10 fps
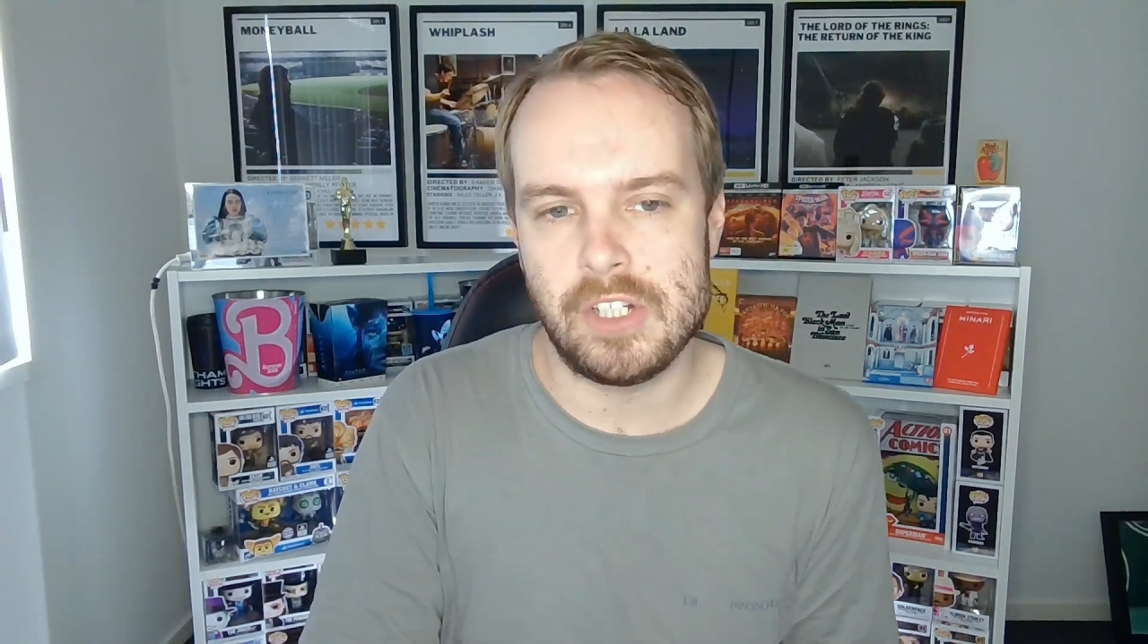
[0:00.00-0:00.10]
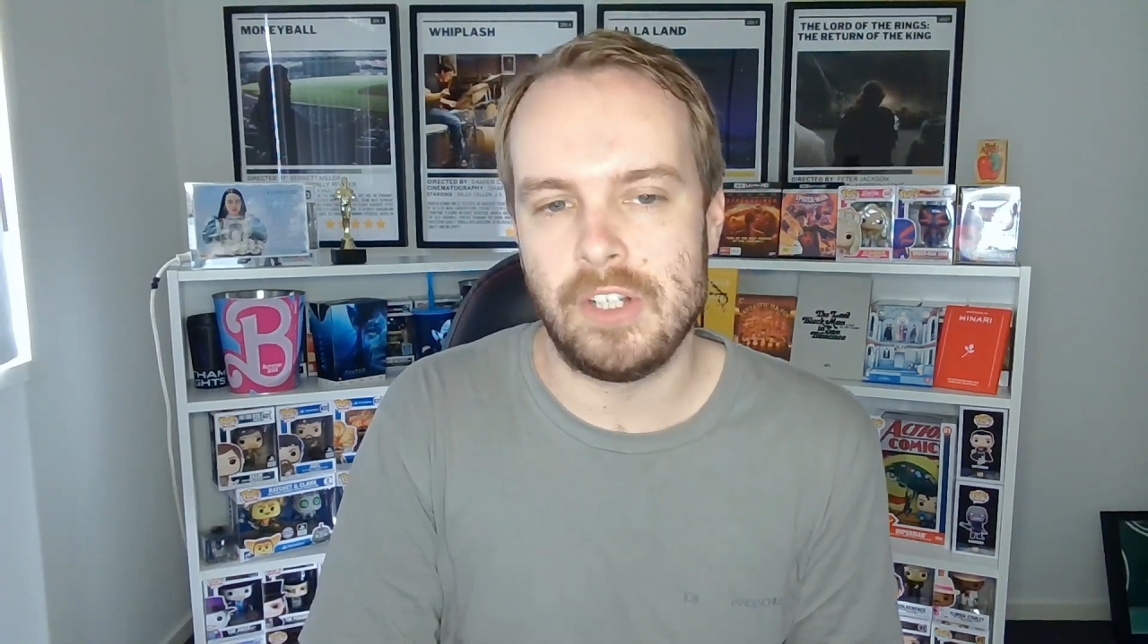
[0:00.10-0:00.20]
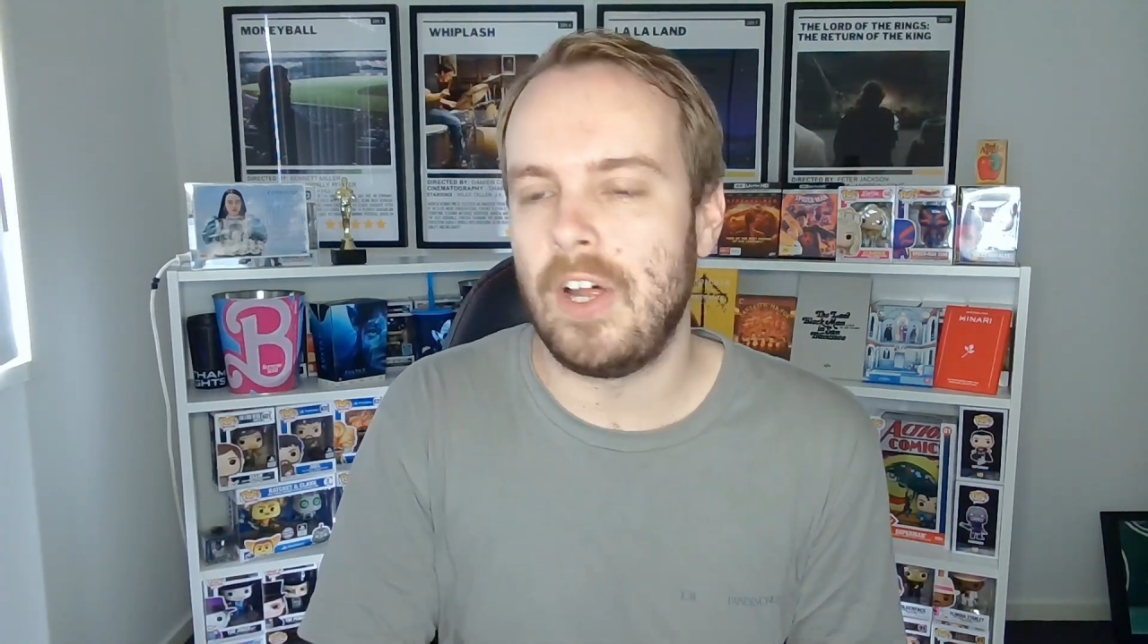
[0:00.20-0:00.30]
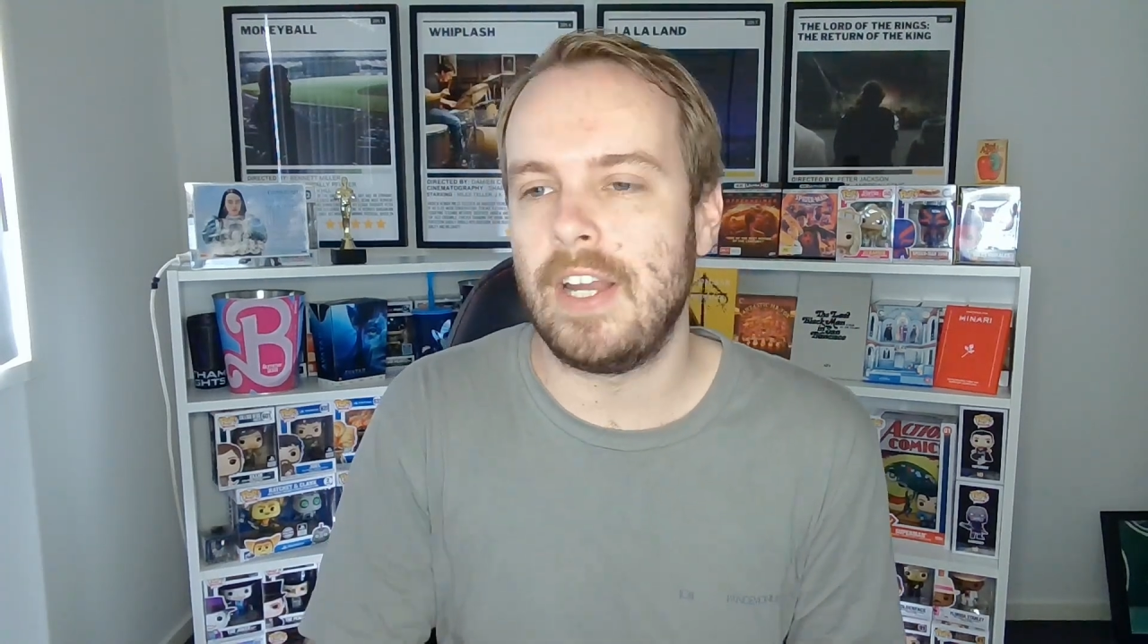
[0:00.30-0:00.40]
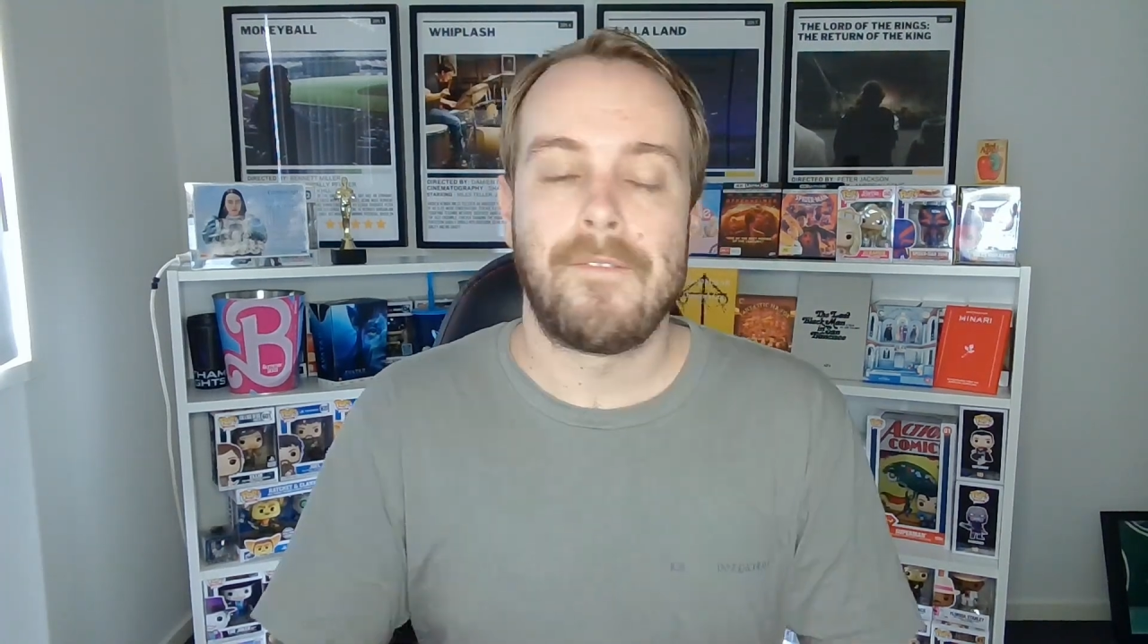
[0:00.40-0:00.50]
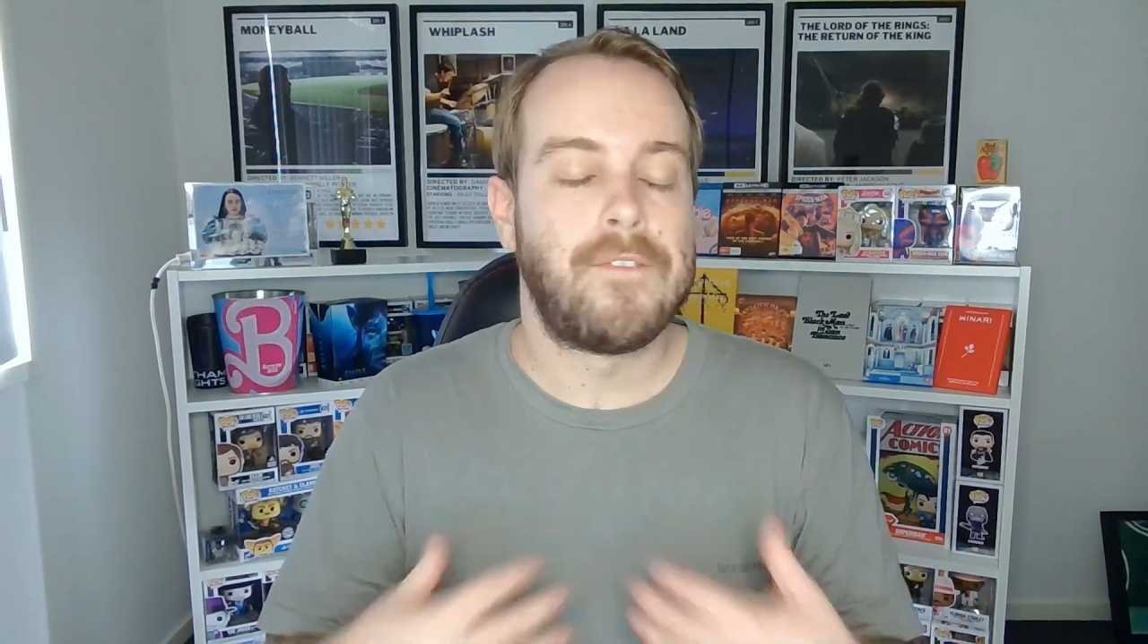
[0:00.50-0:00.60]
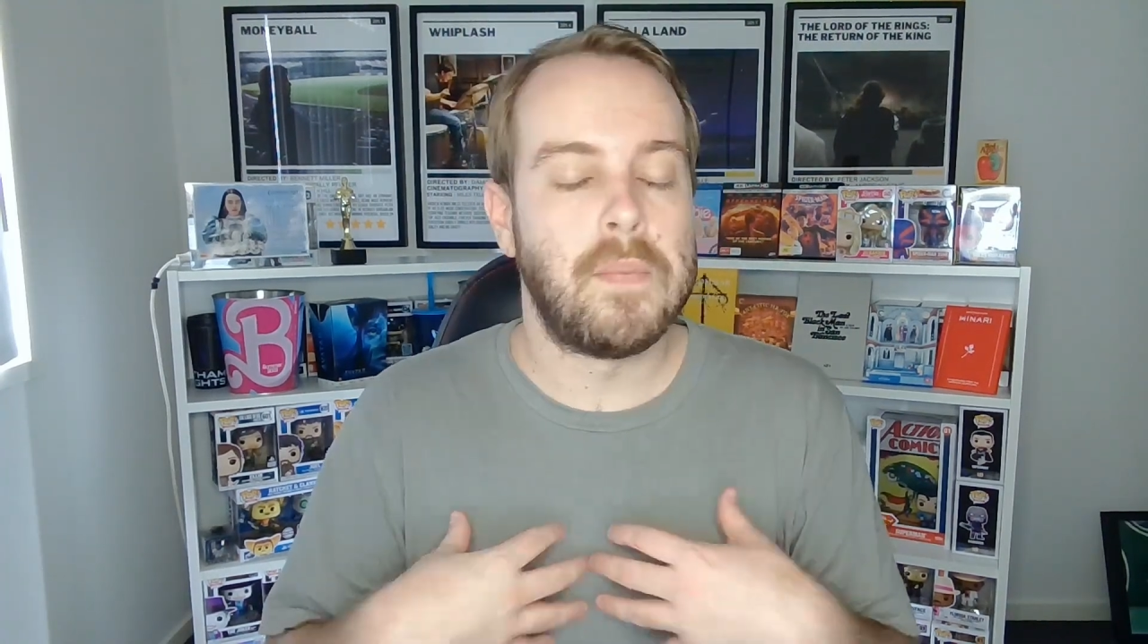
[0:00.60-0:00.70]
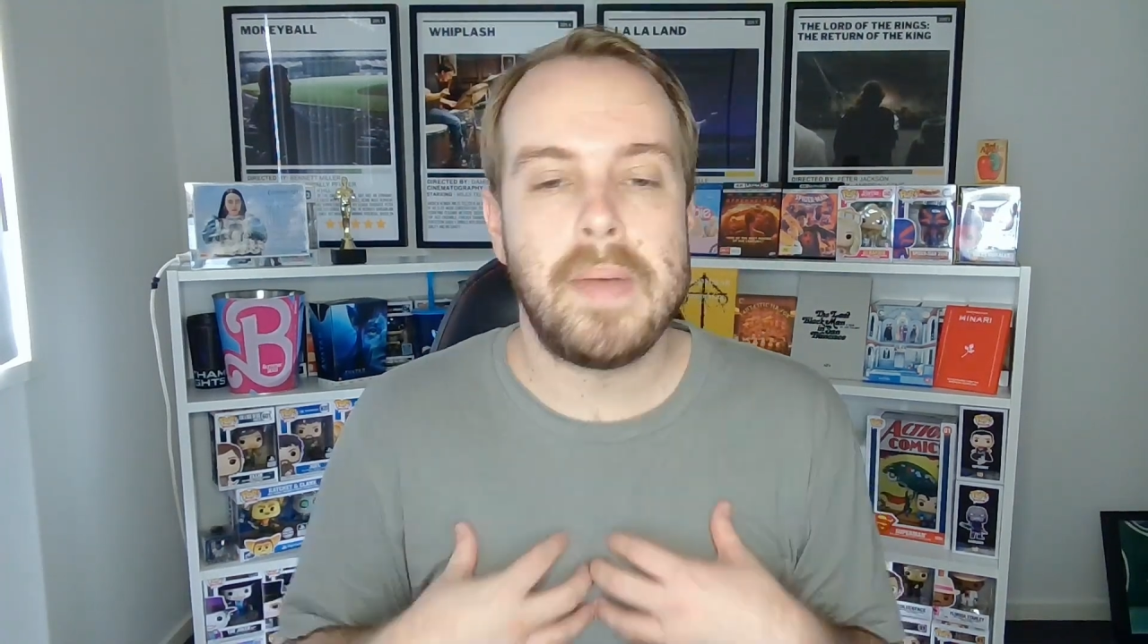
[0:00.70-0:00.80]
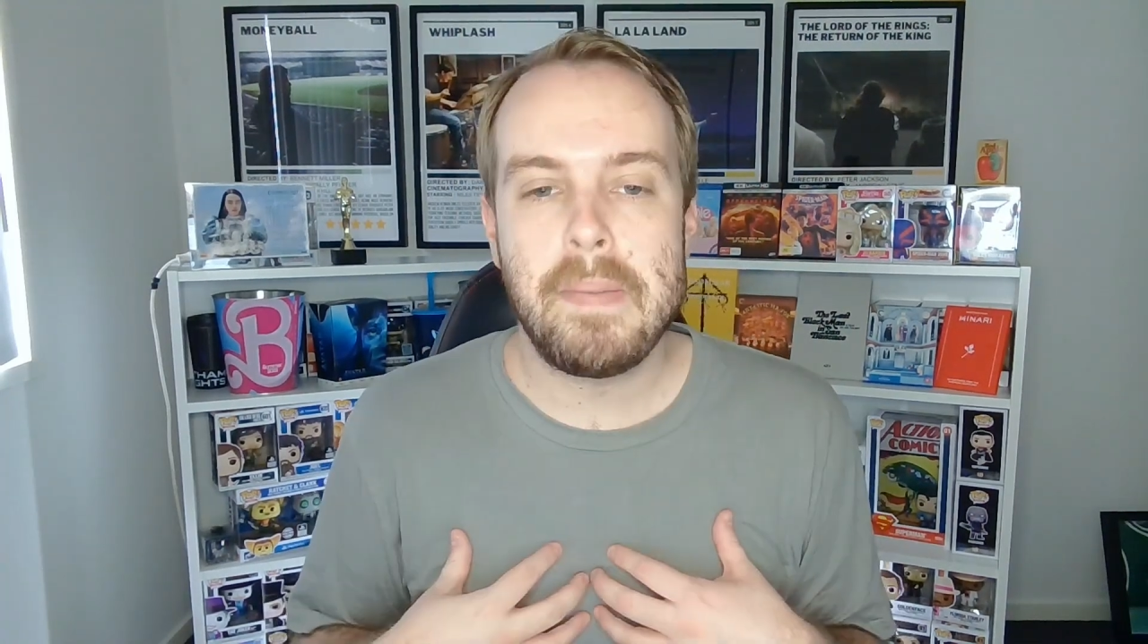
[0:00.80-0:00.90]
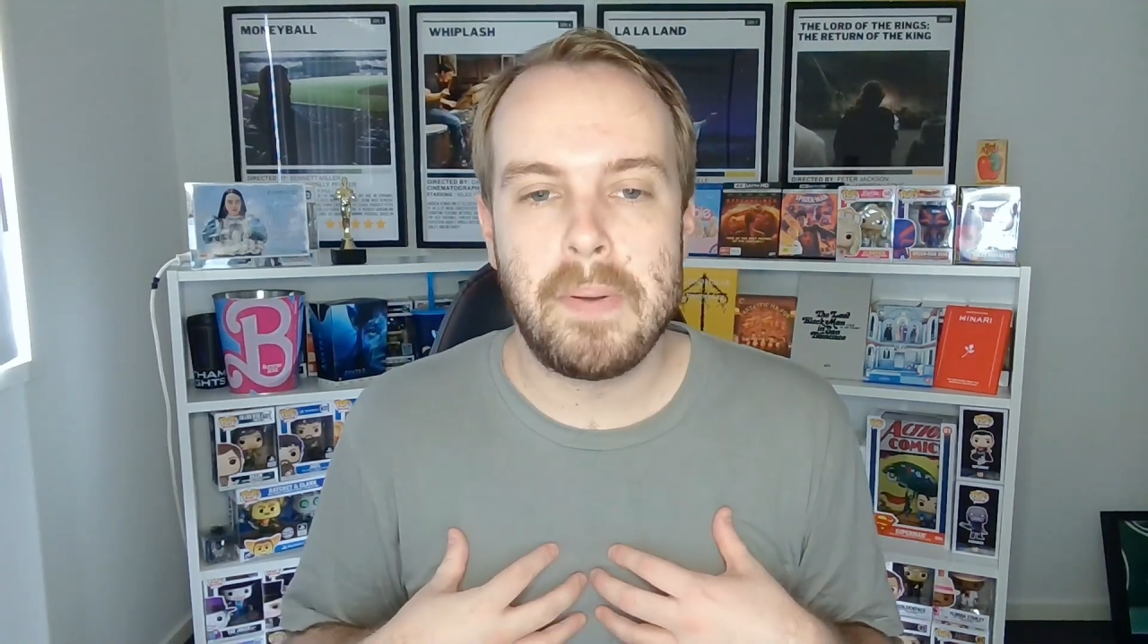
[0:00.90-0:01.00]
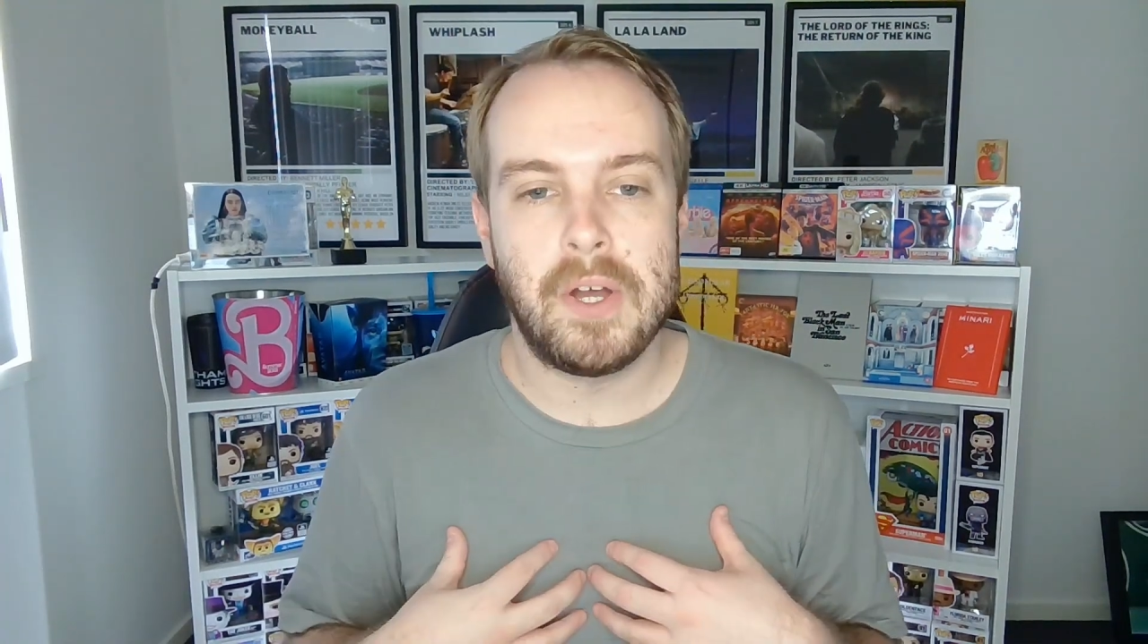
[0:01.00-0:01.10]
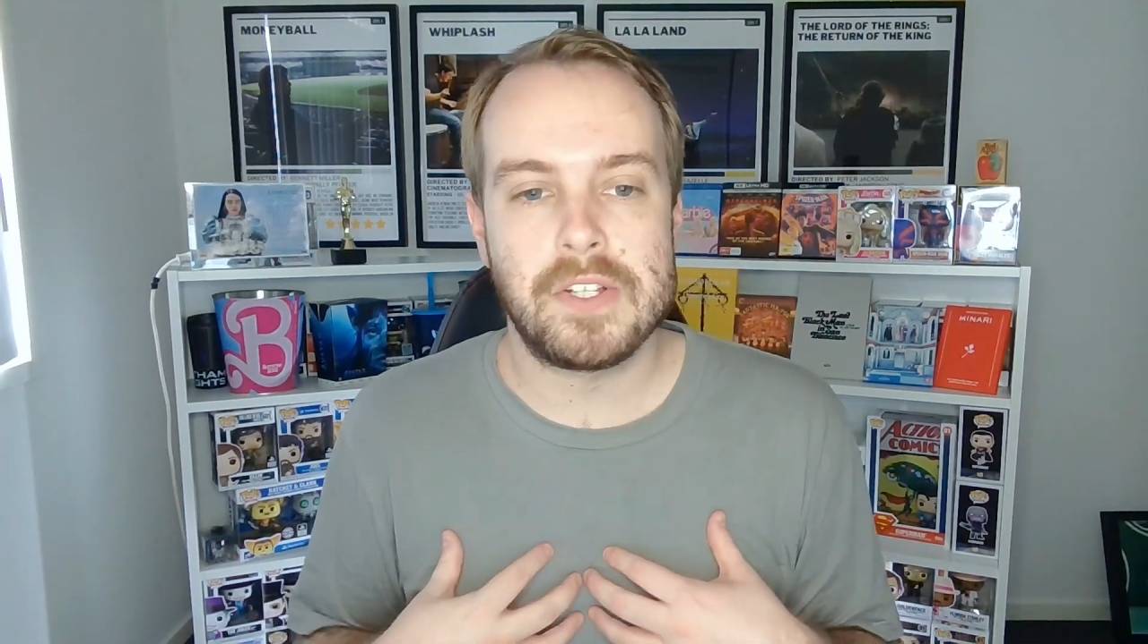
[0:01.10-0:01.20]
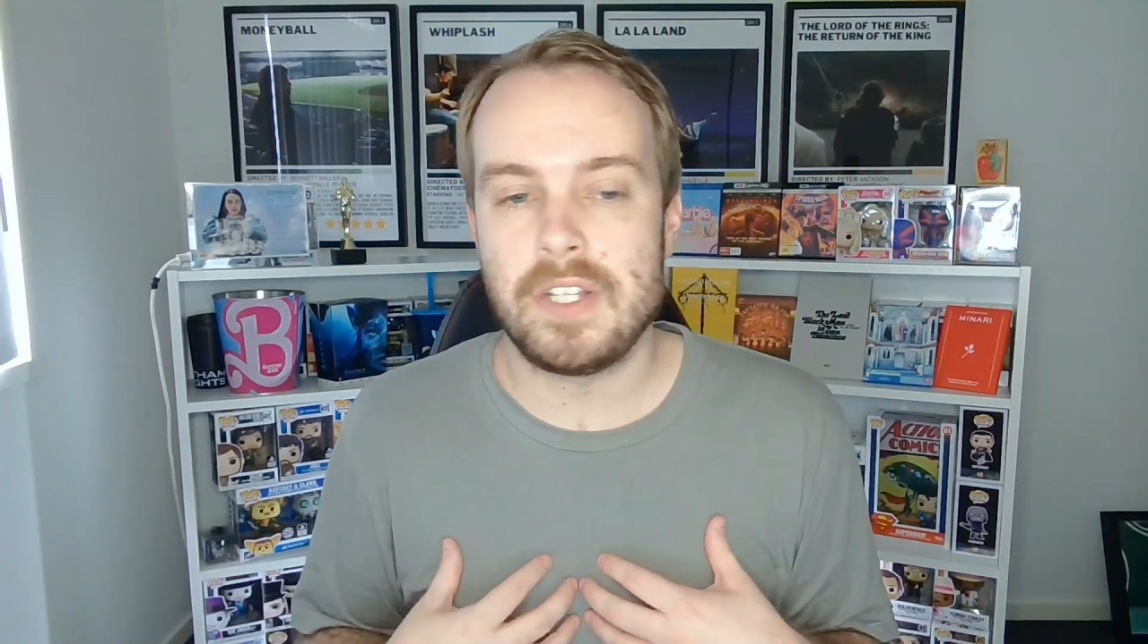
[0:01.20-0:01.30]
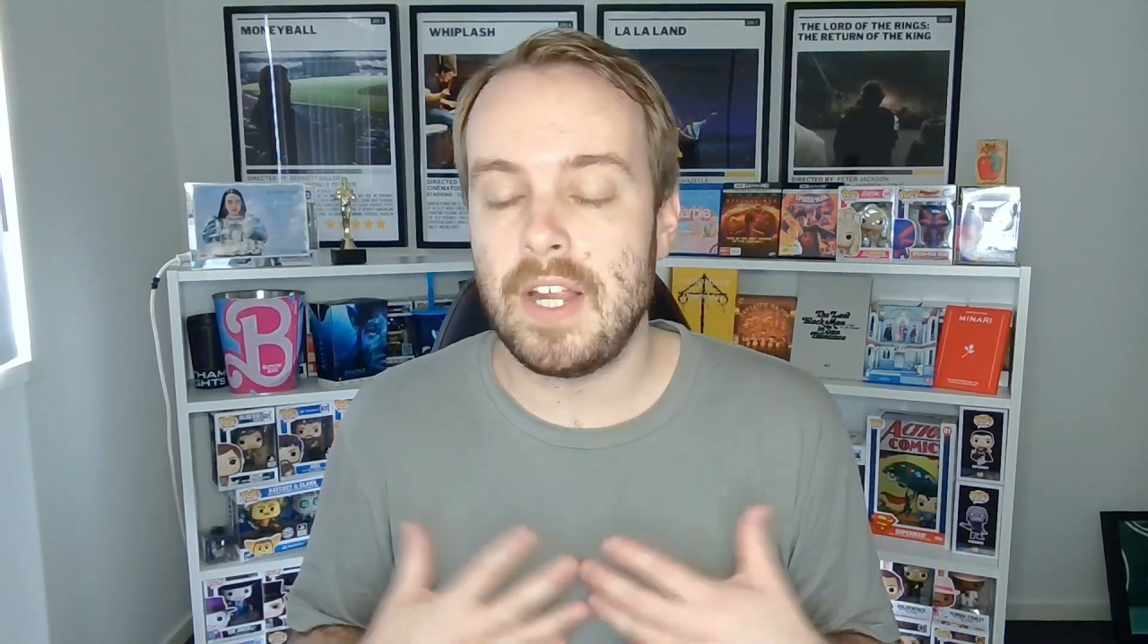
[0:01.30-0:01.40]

Like, for me personally,